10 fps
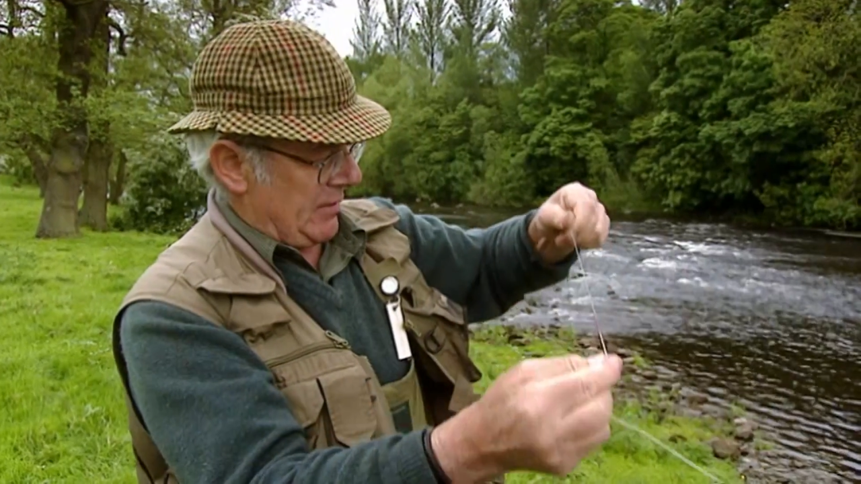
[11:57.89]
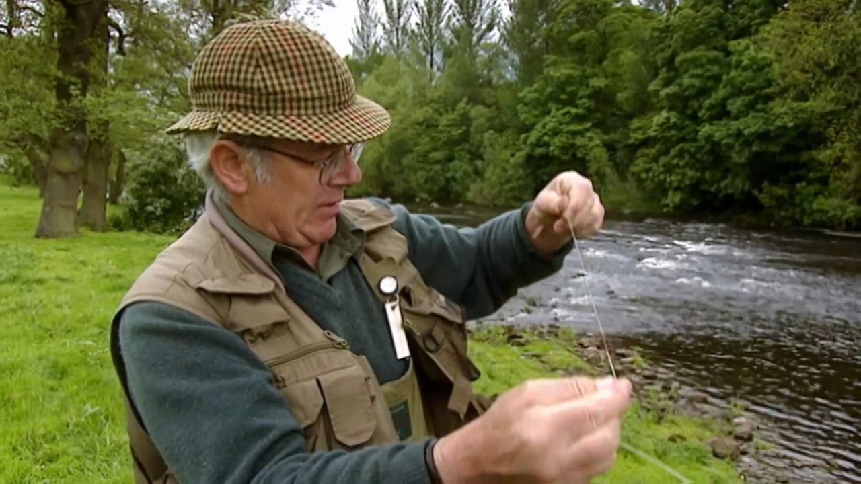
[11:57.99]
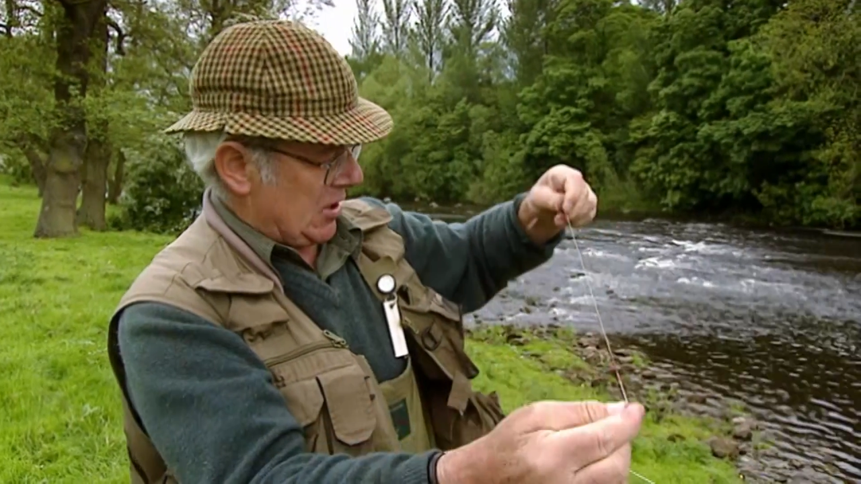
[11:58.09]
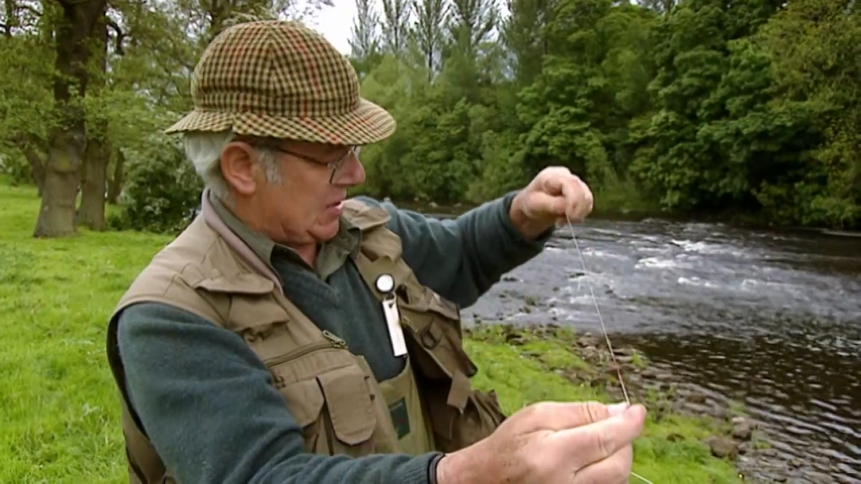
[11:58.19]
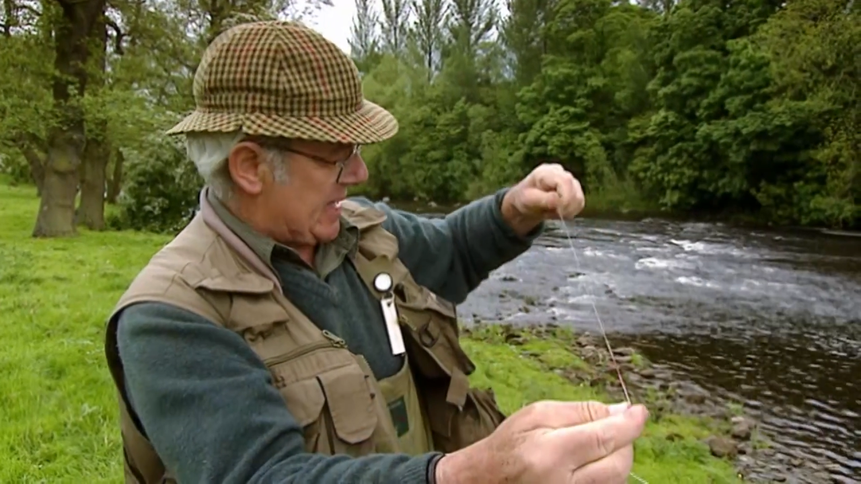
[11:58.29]

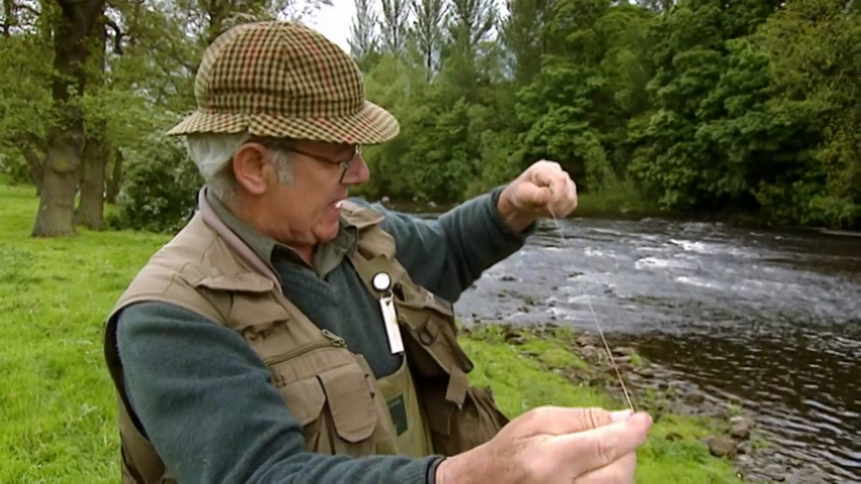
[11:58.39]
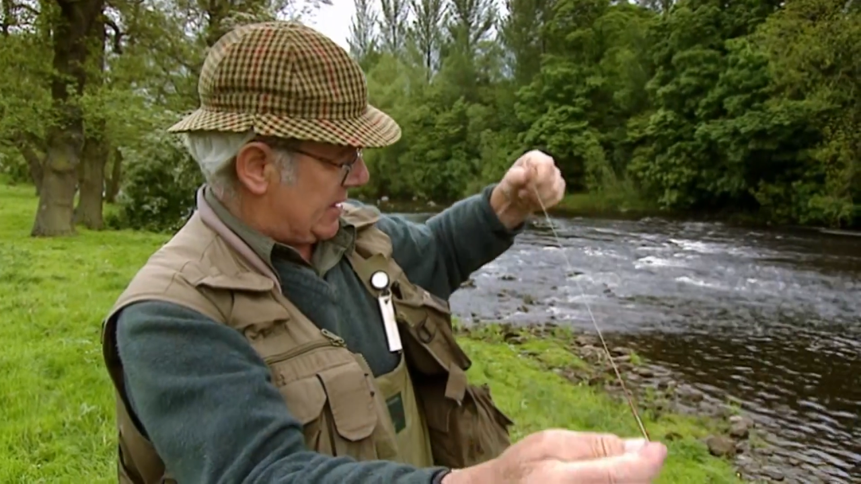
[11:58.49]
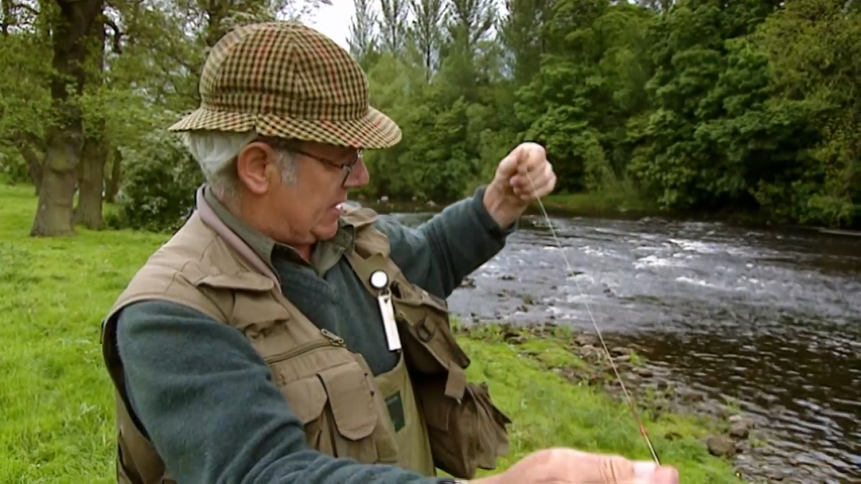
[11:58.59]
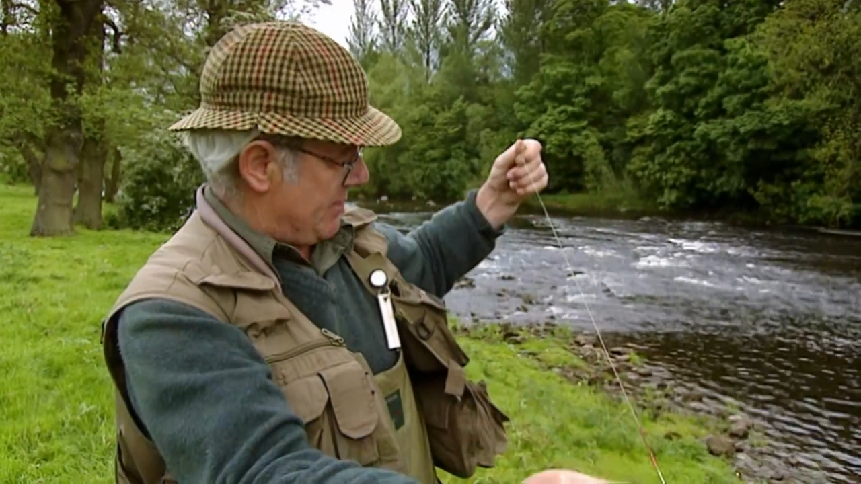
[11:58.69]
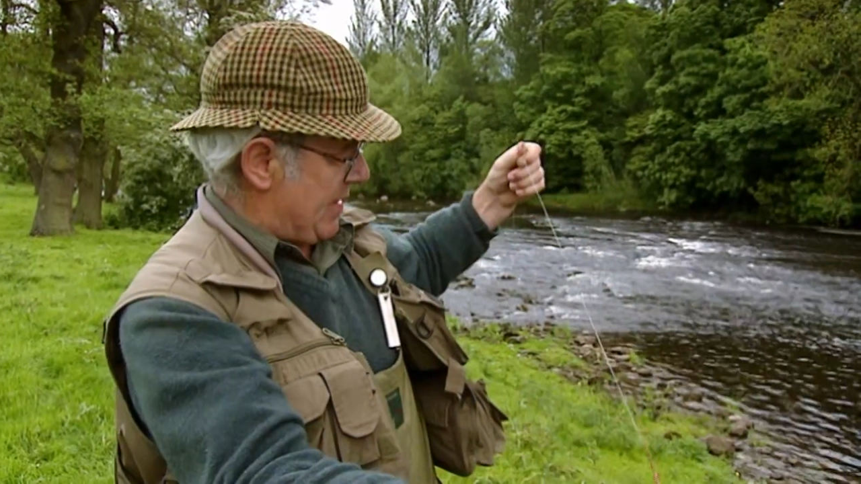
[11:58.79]
because
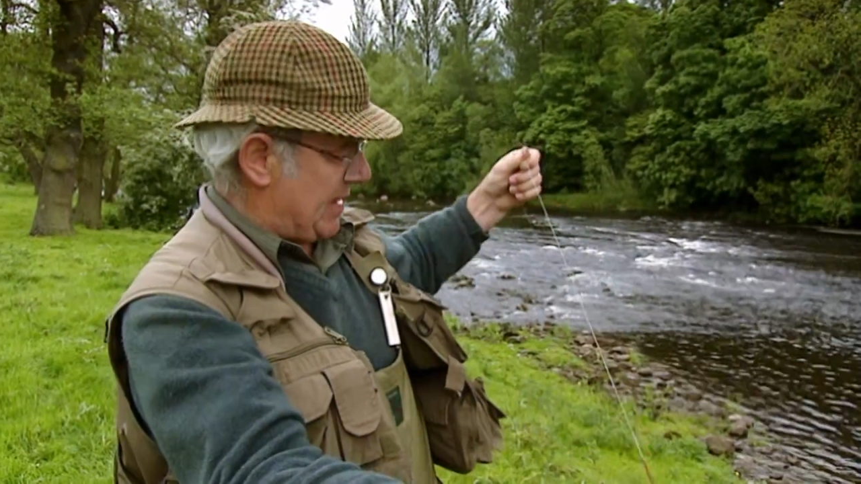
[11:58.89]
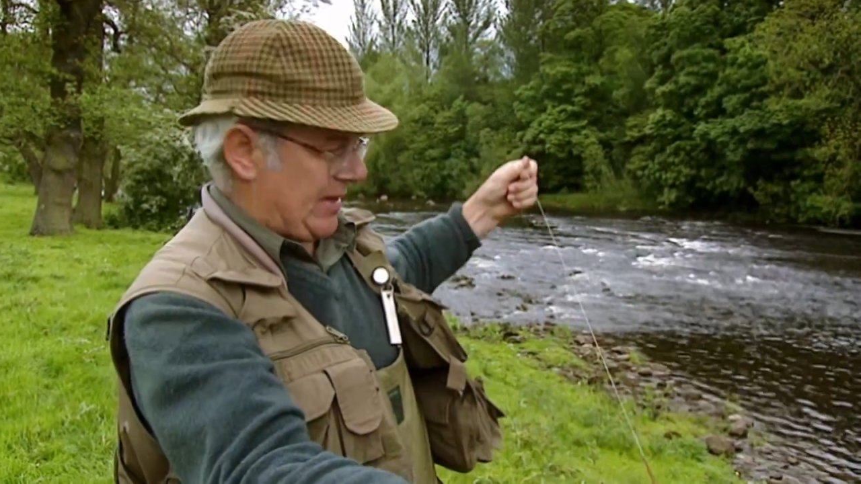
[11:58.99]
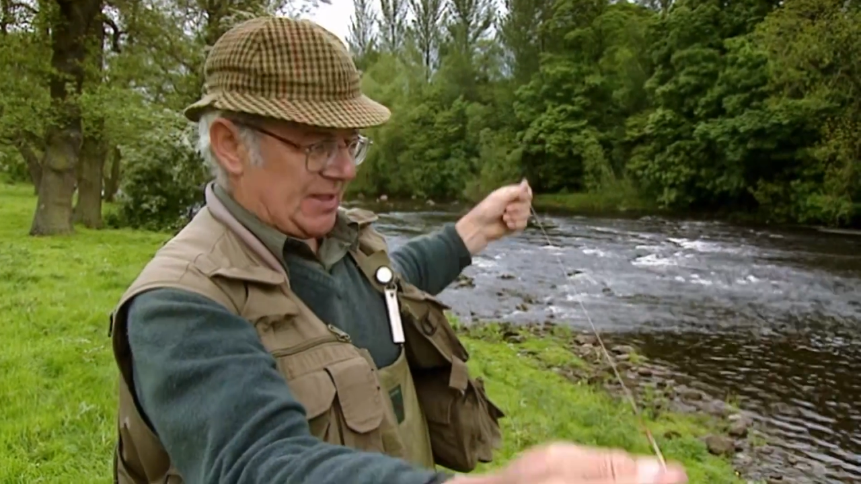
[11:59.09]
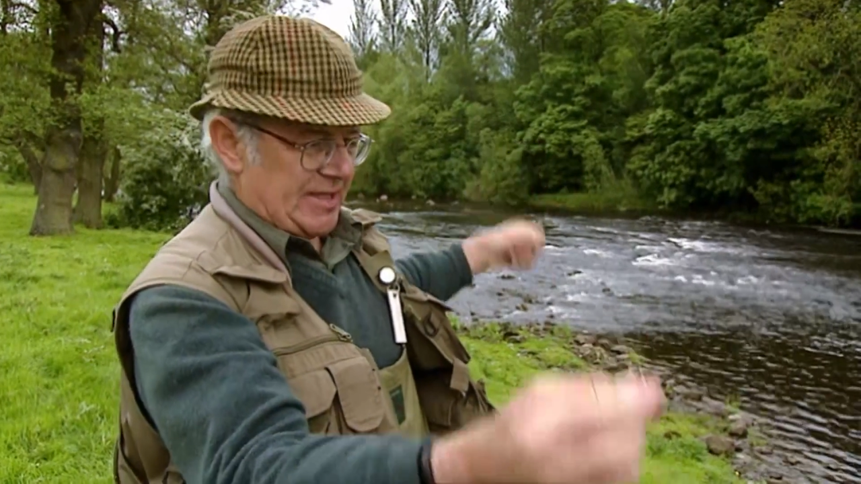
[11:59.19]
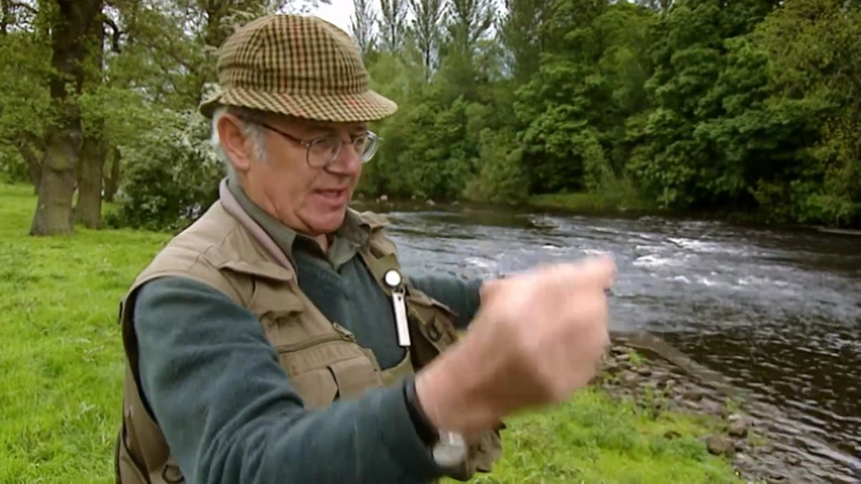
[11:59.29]
that's the bit
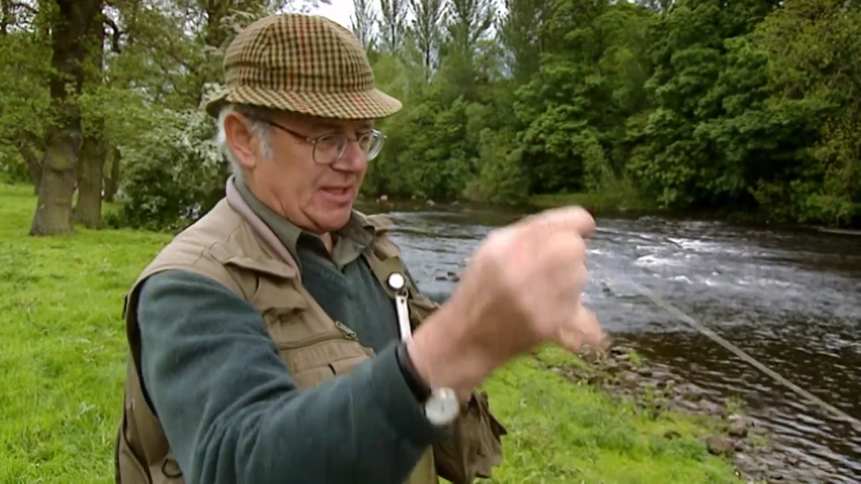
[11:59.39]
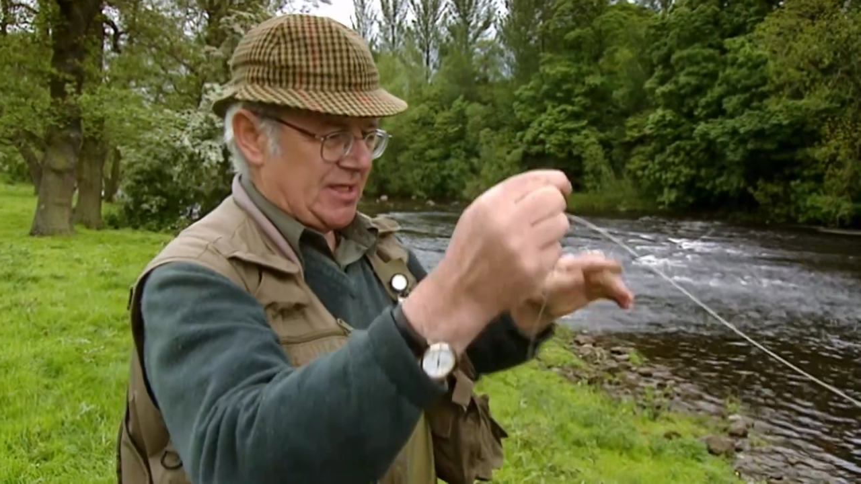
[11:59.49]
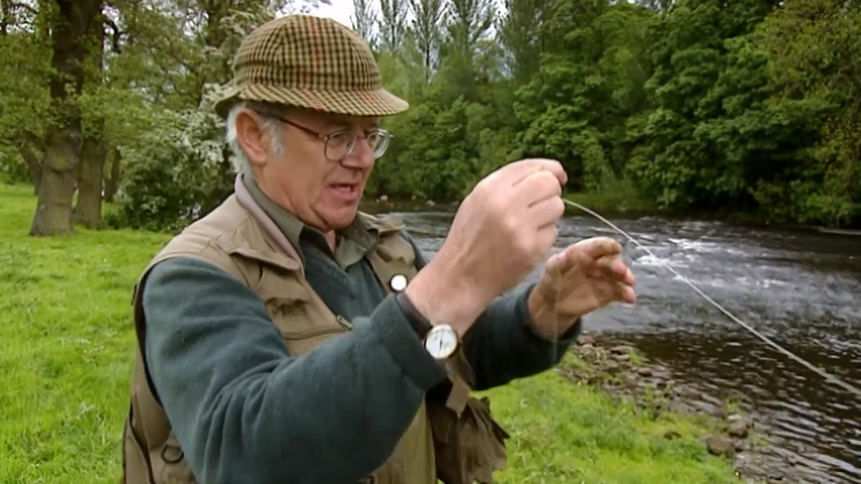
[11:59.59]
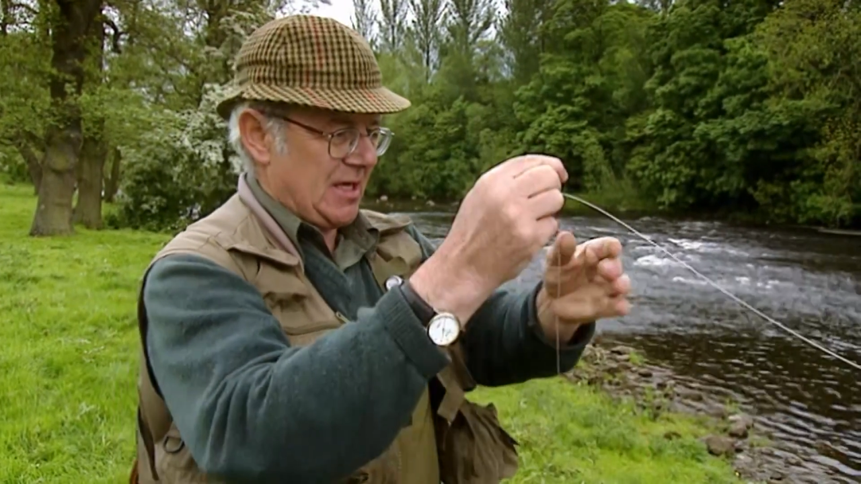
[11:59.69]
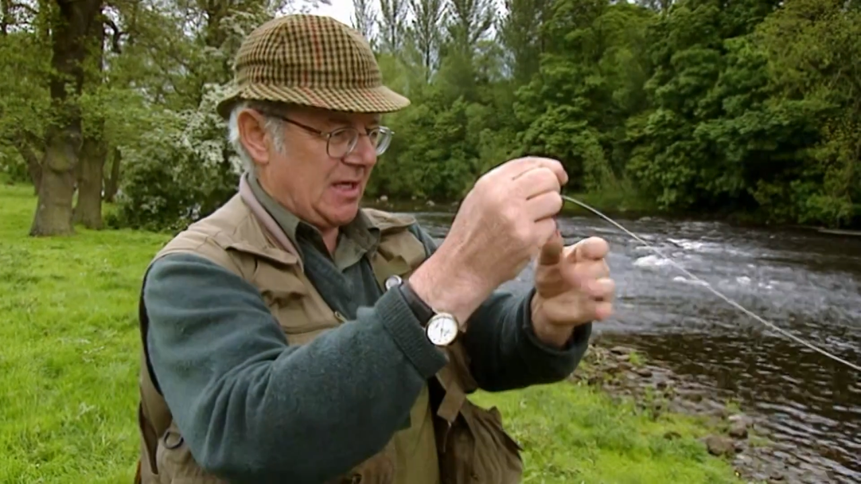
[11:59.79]
that takes the
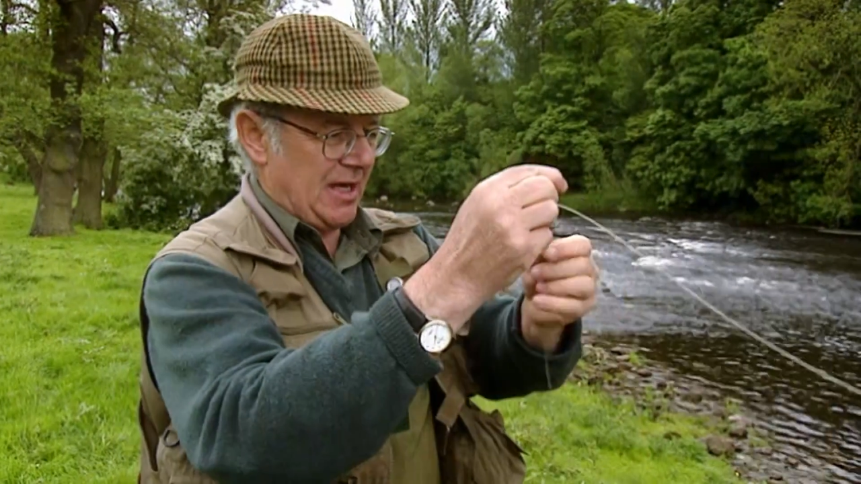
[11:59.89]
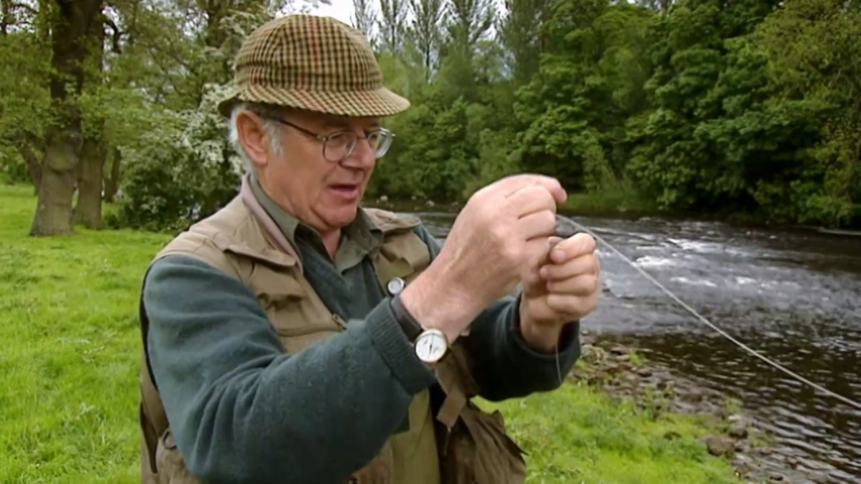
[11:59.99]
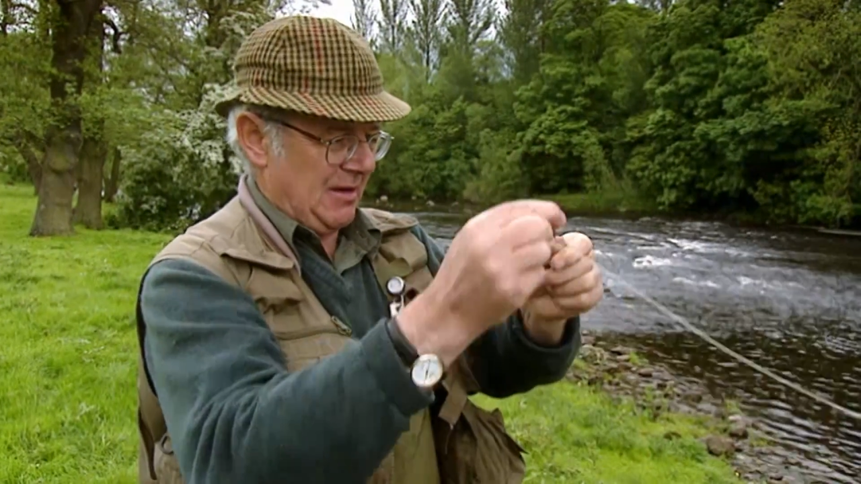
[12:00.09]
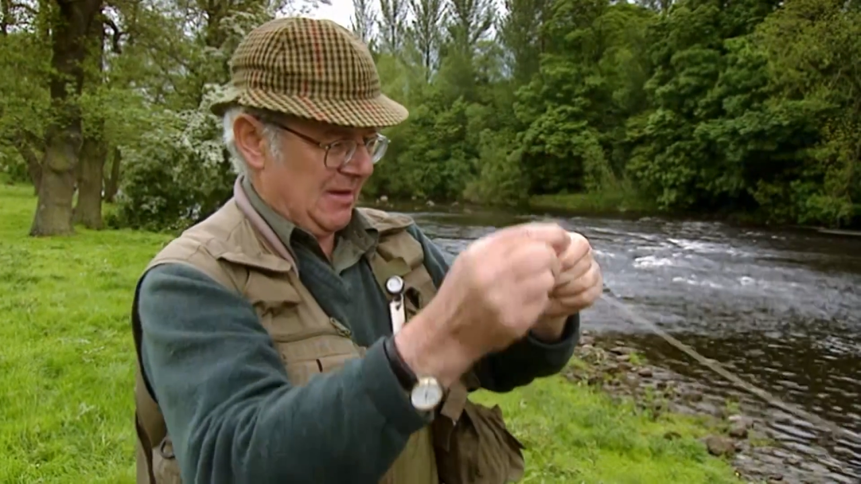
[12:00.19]
sinking.